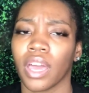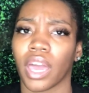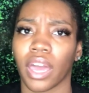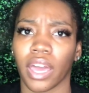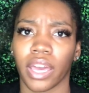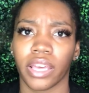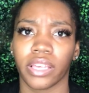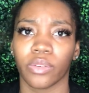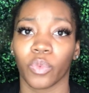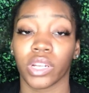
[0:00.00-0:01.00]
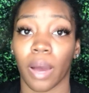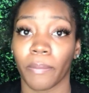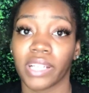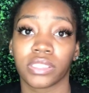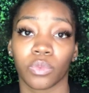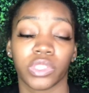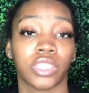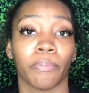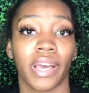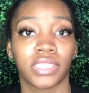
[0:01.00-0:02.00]
And when
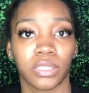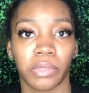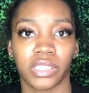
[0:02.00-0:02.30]
she messaged me,